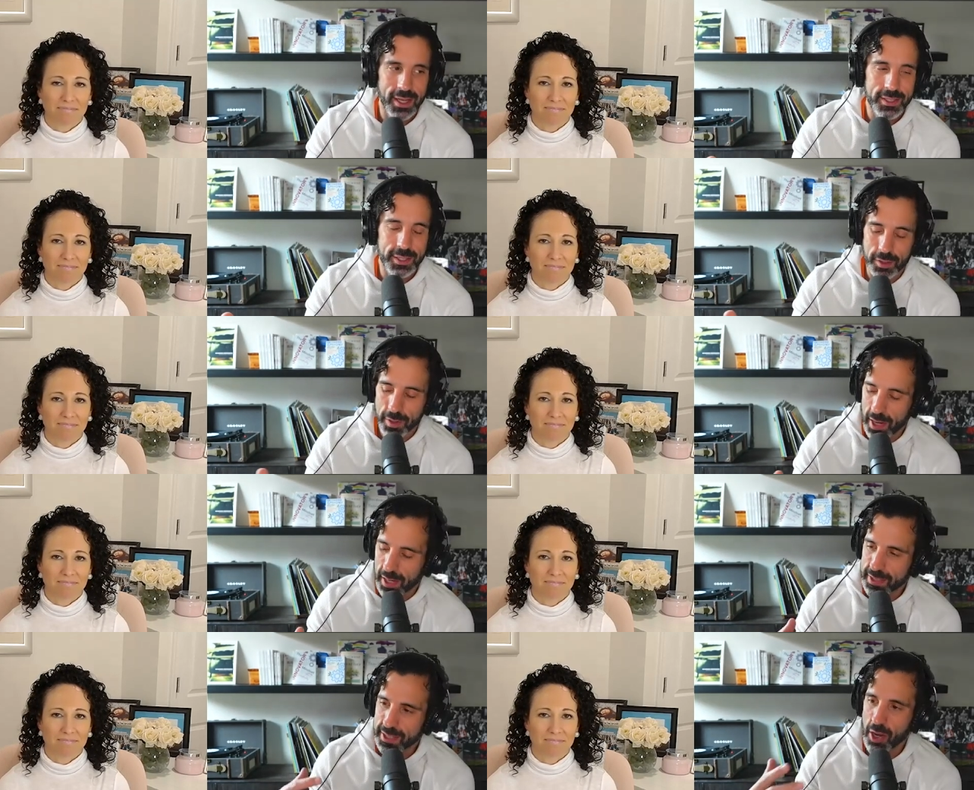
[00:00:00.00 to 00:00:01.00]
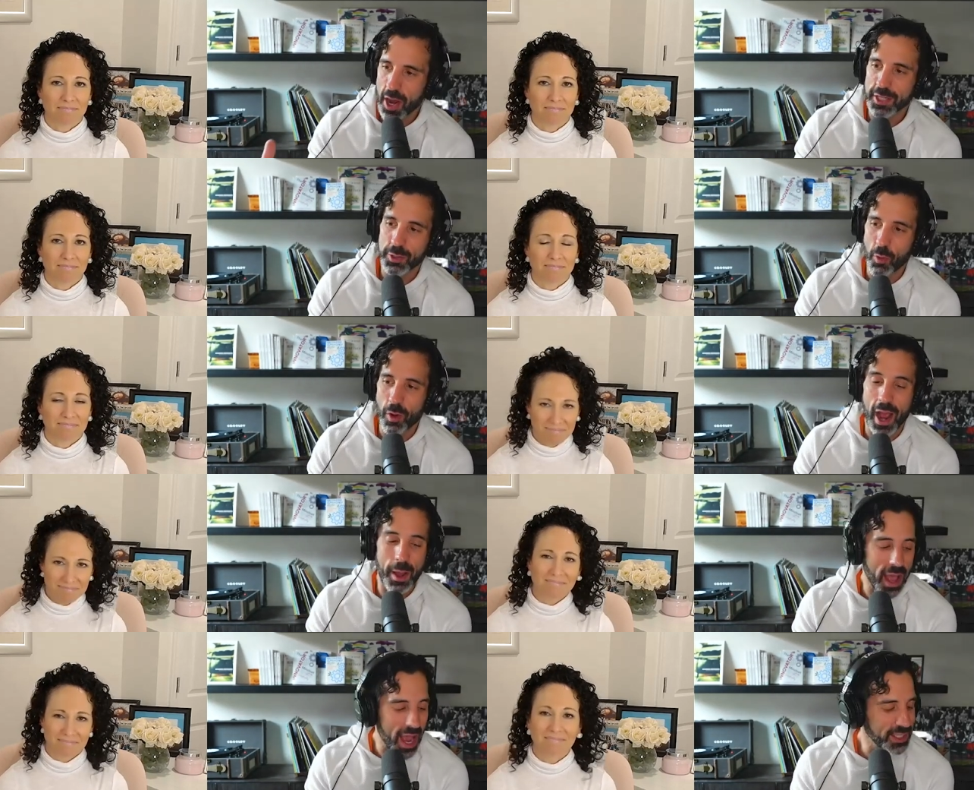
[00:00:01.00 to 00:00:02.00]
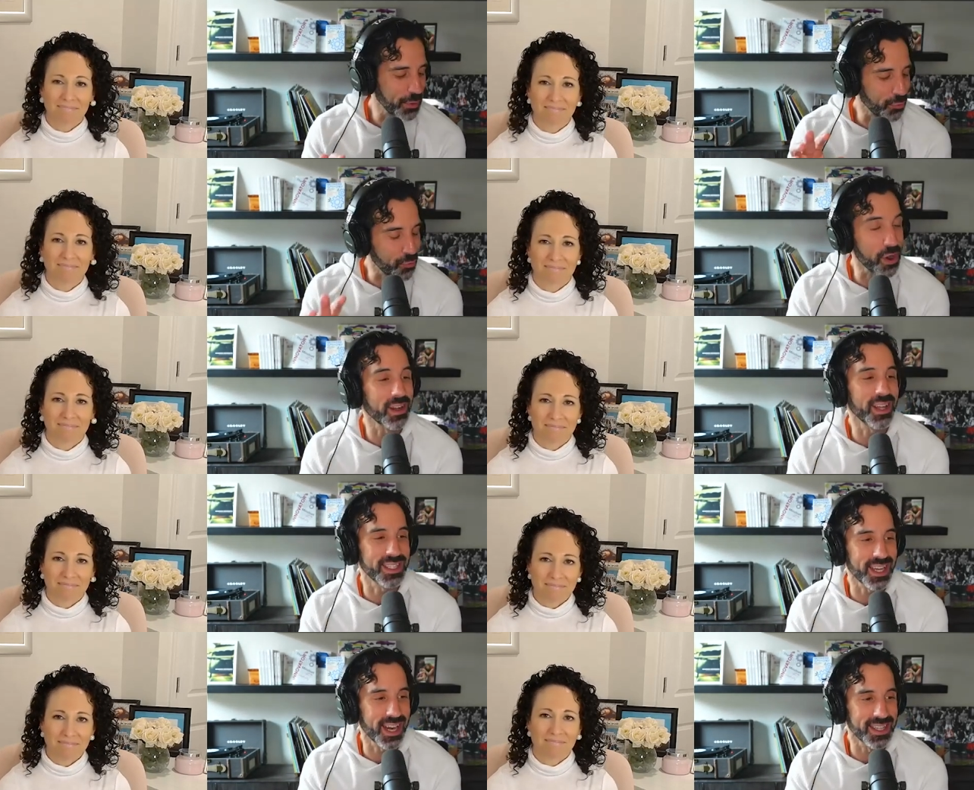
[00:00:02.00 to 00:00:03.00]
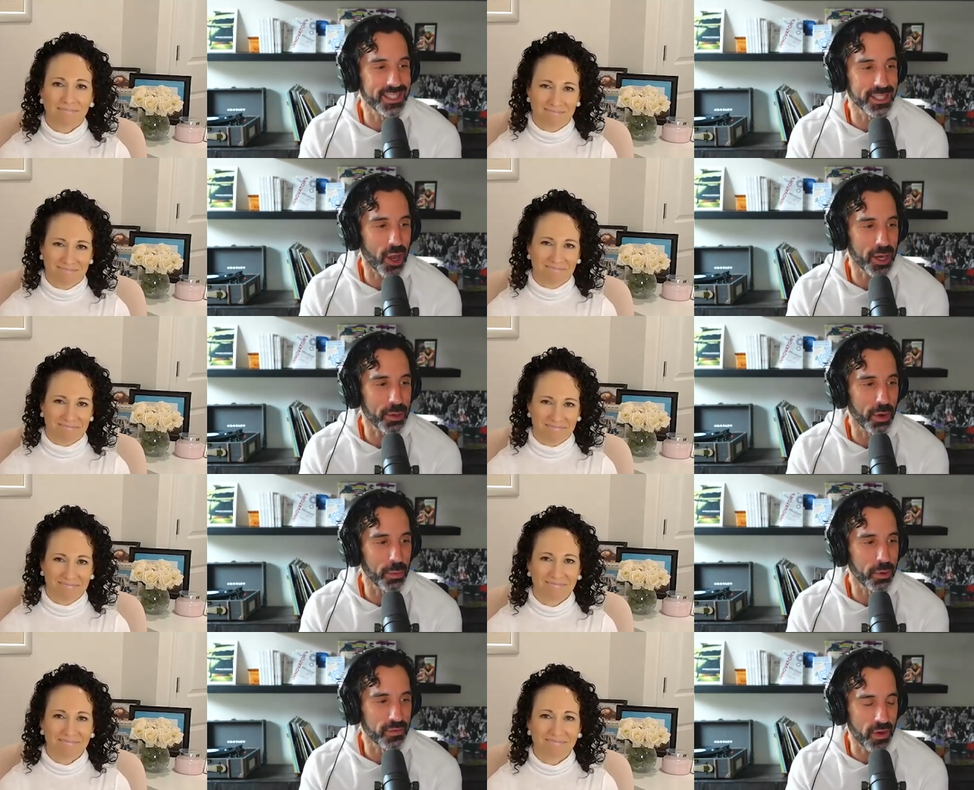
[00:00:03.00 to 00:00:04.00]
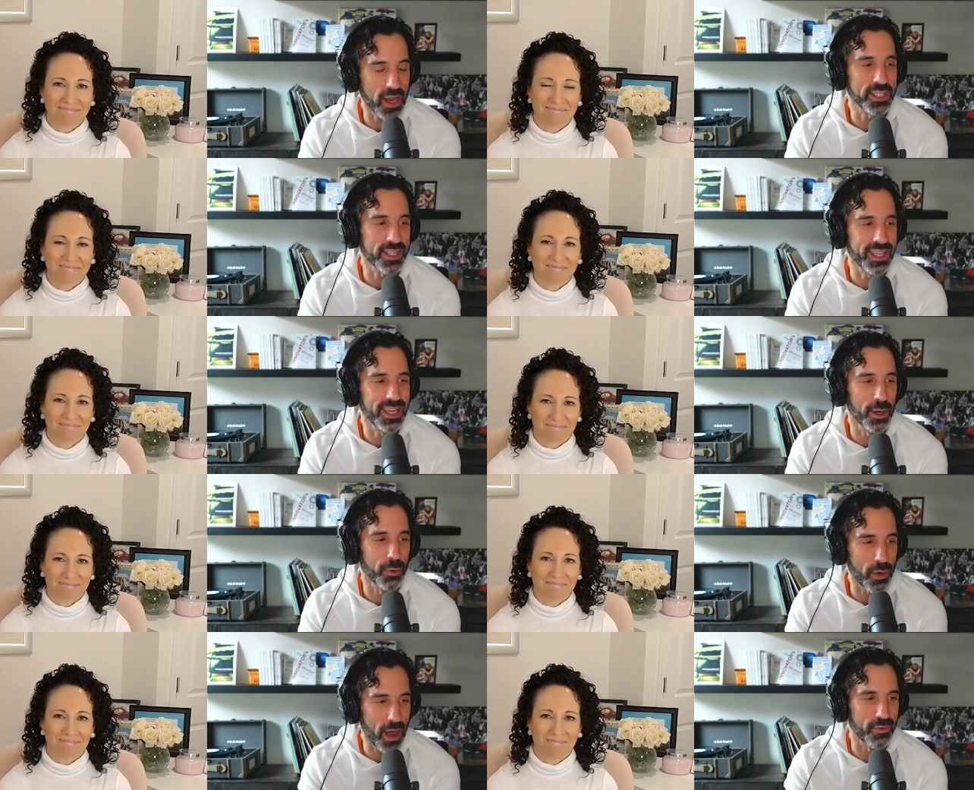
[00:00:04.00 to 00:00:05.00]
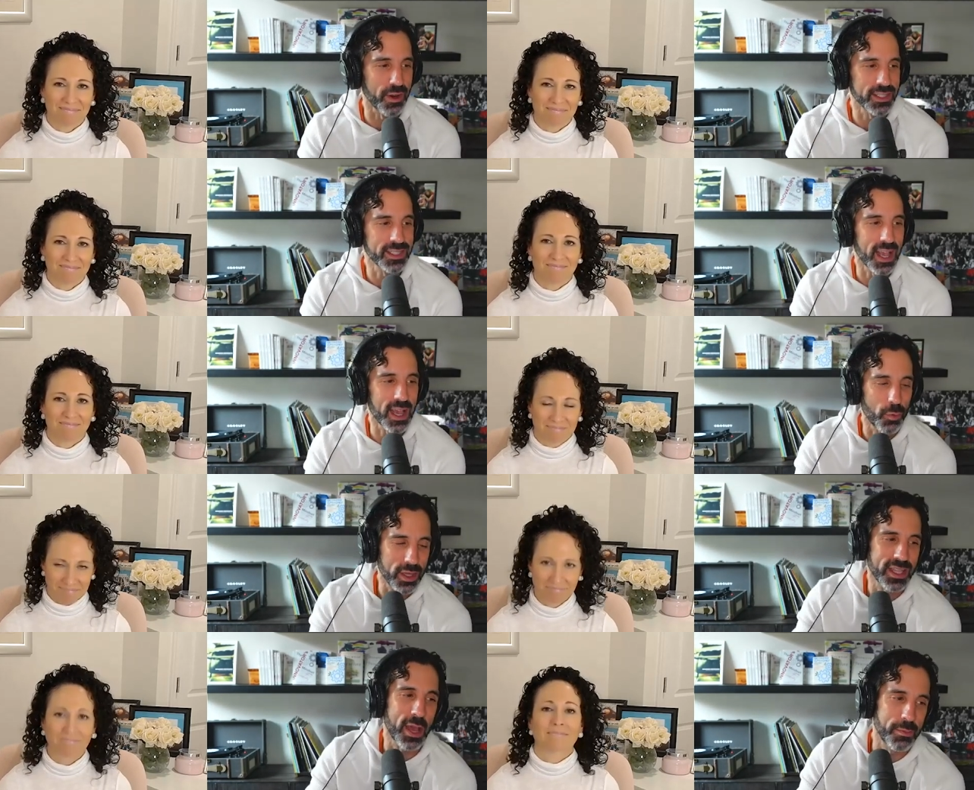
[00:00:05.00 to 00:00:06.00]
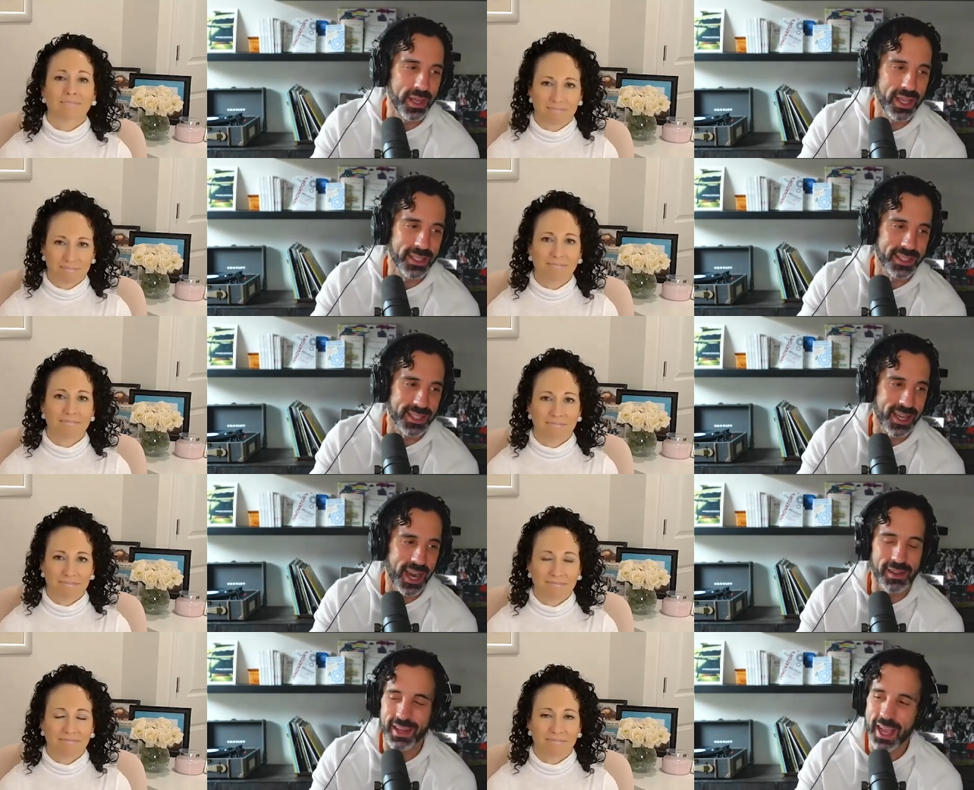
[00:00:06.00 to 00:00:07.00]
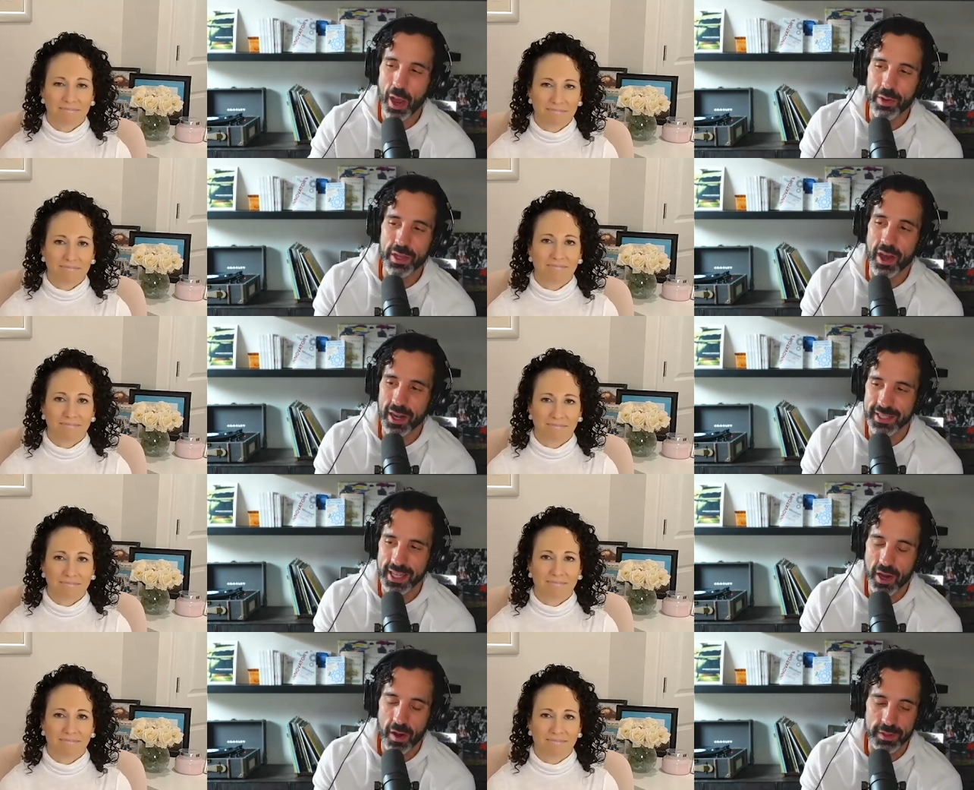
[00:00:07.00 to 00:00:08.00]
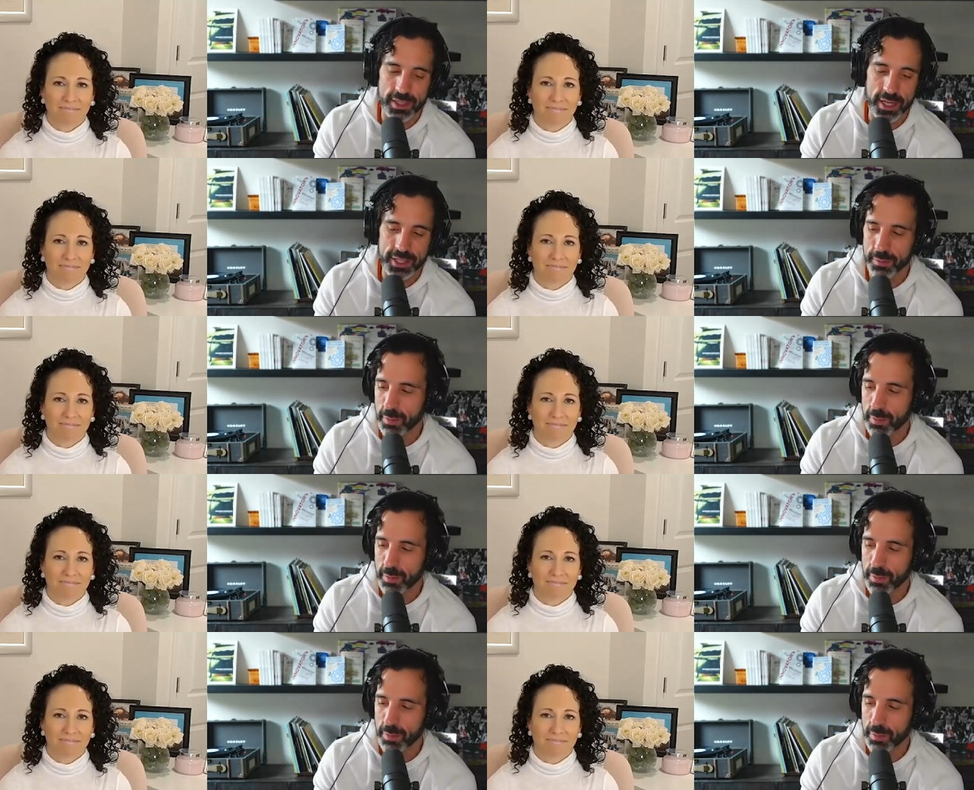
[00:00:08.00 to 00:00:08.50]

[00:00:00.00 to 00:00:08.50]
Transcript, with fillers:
Speaker 1: to uh, to talk to you more. I'm actually really excited to talk about professionally irreverent and what that means and kind of like how we got into that conversation.